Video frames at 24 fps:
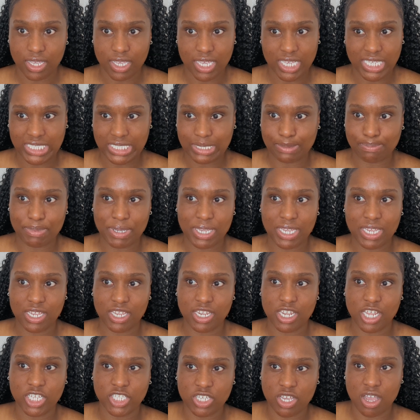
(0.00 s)
it's
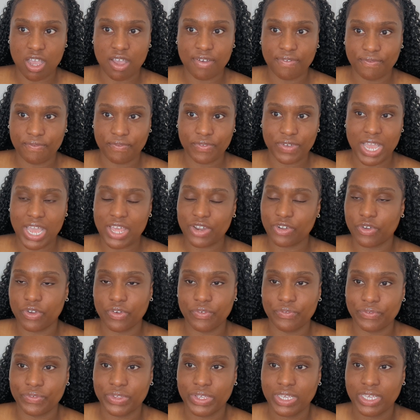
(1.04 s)
been a tough kind
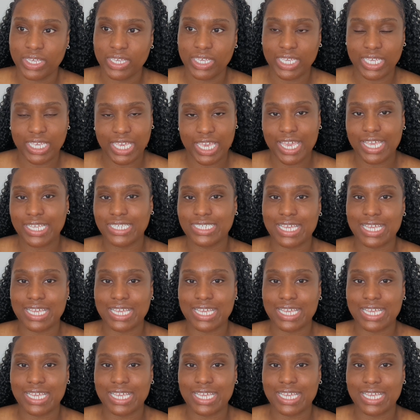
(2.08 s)
of year.